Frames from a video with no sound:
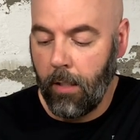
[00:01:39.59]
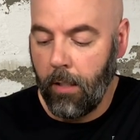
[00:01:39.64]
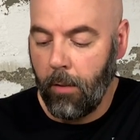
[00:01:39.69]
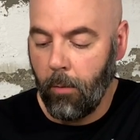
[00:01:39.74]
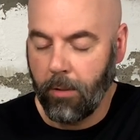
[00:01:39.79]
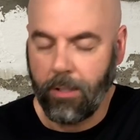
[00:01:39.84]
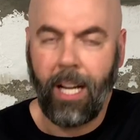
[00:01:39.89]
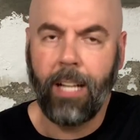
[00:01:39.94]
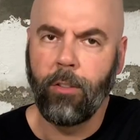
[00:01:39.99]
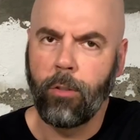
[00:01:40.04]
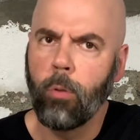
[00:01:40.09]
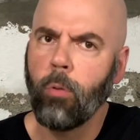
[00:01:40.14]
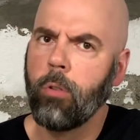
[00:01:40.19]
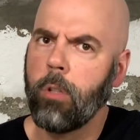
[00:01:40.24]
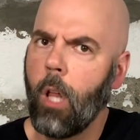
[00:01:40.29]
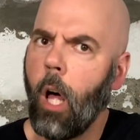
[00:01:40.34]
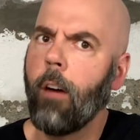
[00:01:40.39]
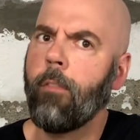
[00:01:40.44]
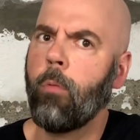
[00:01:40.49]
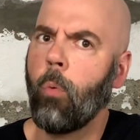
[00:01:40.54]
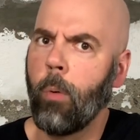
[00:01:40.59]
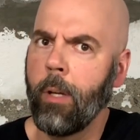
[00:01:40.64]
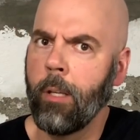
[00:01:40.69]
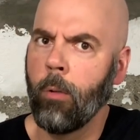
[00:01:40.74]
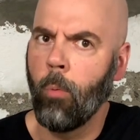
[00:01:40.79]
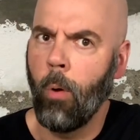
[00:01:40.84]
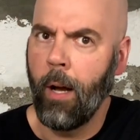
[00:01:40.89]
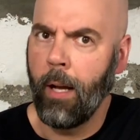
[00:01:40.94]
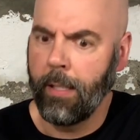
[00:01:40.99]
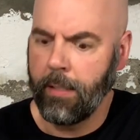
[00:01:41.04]
which I do love wheat
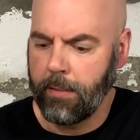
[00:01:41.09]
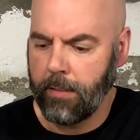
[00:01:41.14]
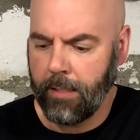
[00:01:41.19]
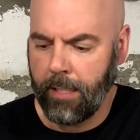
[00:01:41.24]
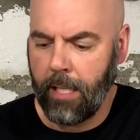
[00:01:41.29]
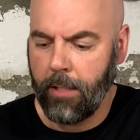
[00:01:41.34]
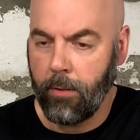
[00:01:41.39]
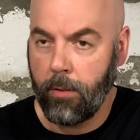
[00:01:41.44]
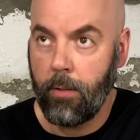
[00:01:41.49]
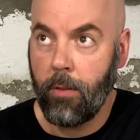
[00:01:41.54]
wines, and I